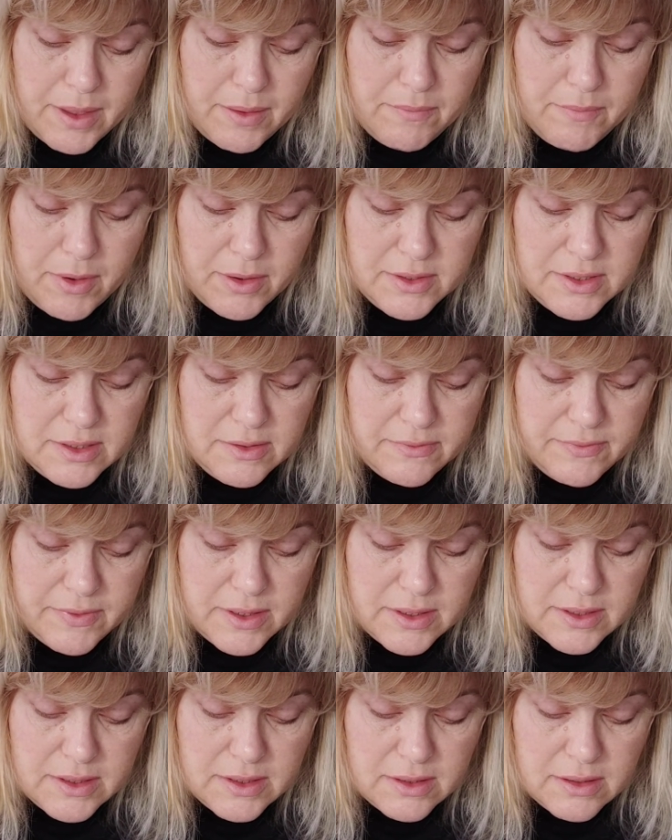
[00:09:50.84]
Most of
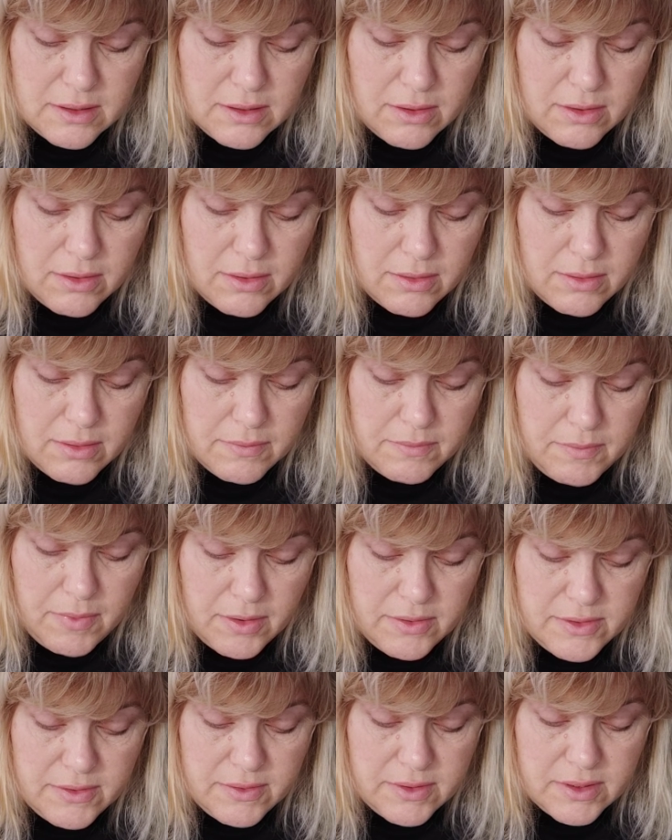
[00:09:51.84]

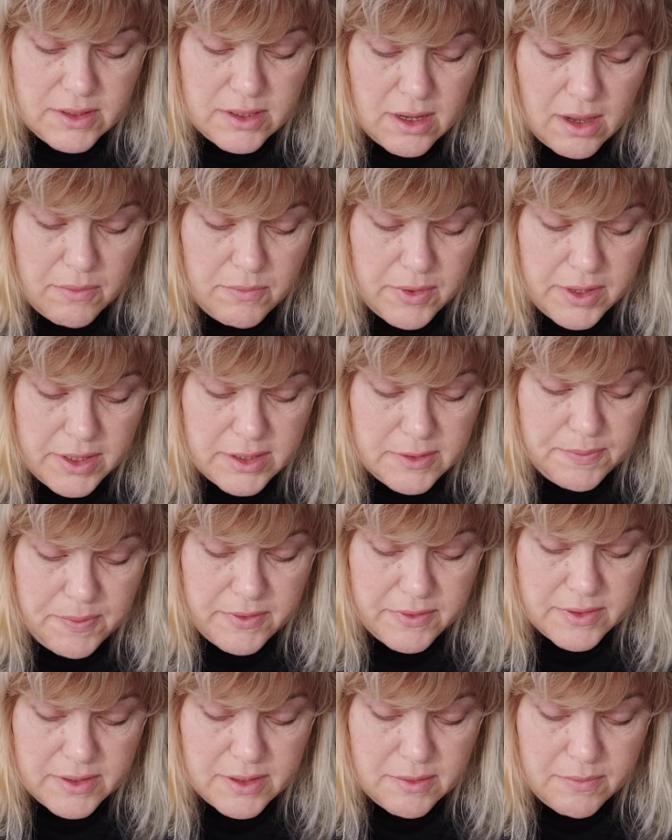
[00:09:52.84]
the time we
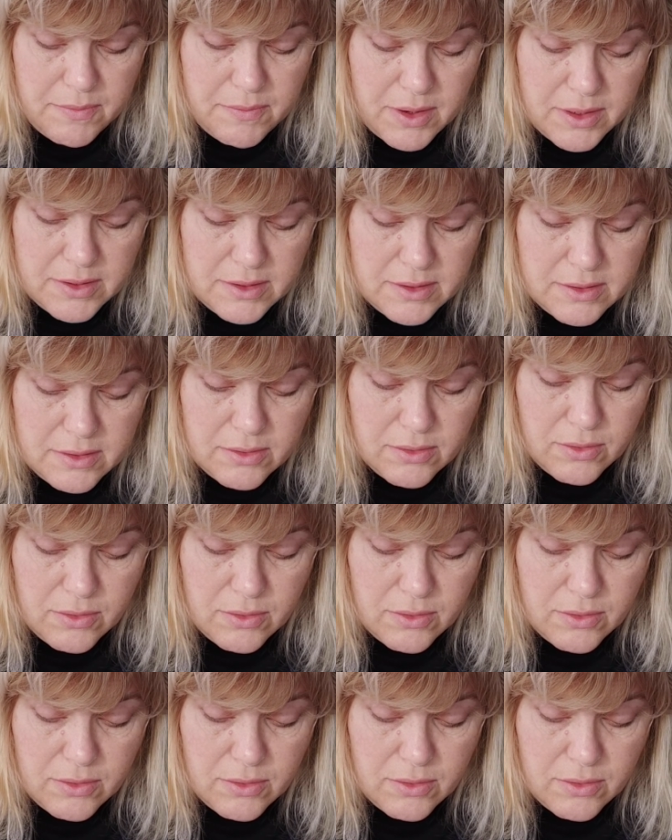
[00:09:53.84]
experience the mind